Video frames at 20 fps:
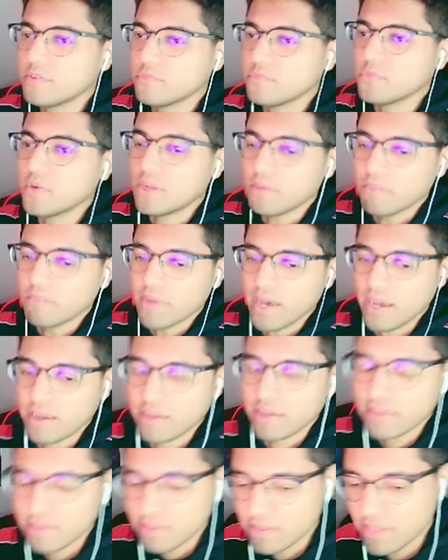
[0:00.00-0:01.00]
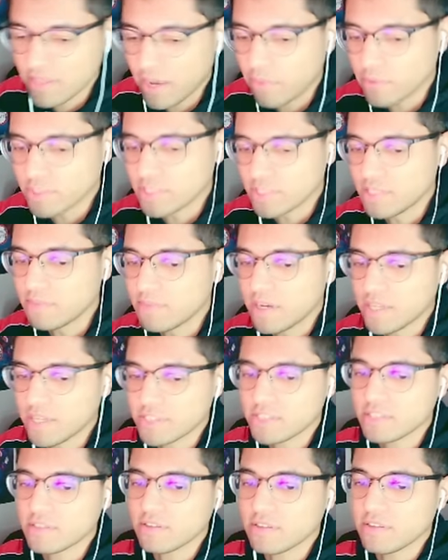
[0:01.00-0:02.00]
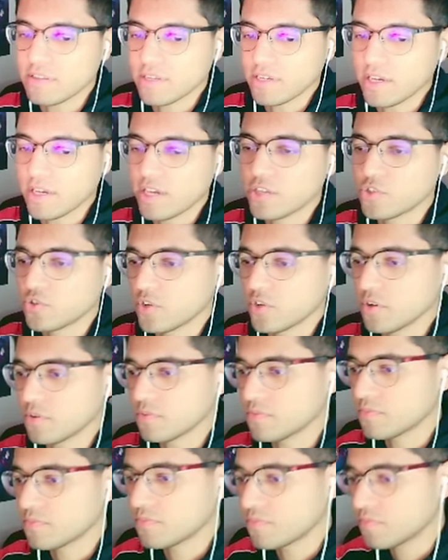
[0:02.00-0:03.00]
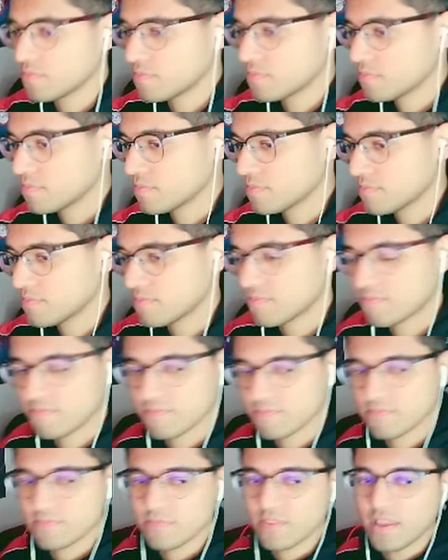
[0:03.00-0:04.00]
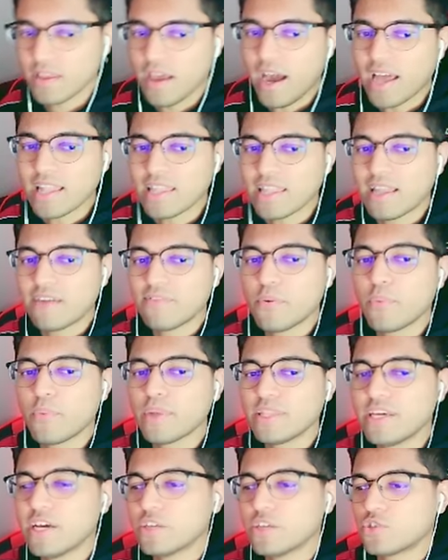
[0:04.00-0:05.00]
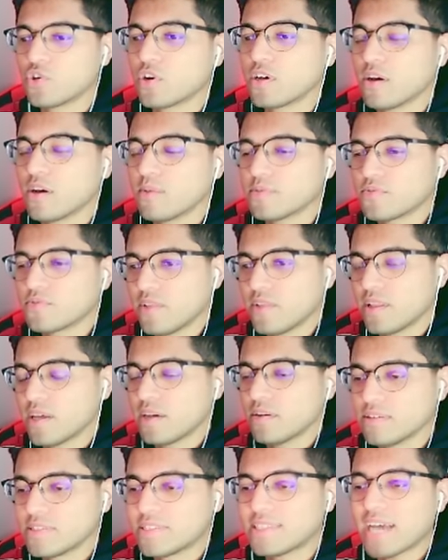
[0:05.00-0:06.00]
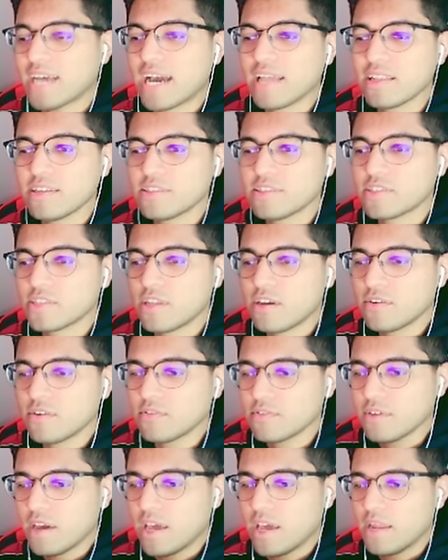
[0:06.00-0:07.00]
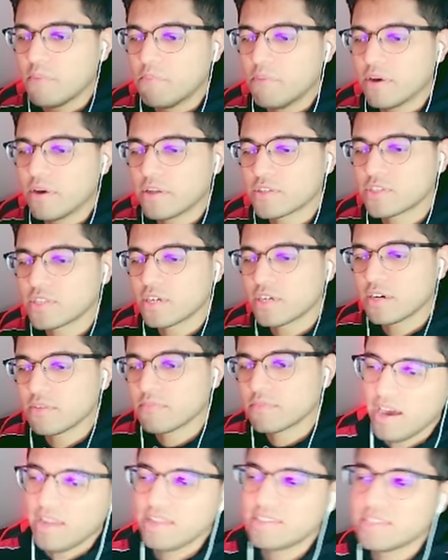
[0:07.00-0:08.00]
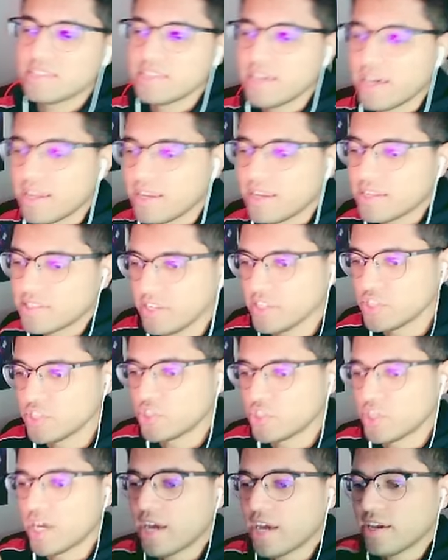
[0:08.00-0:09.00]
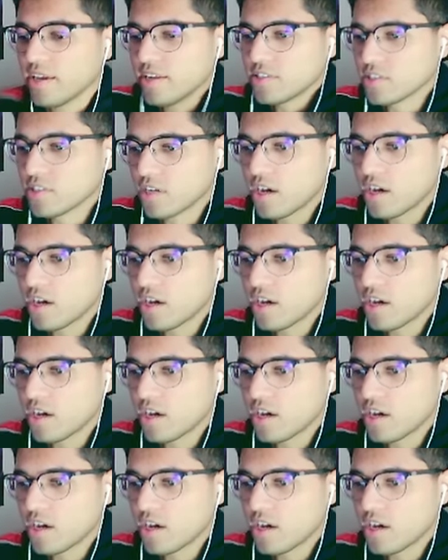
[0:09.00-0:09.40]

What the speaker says: Run it back. That was the best, like, intro. I love it when the intro comes from like silence, you know, and it builds up. I need to get his jacket as a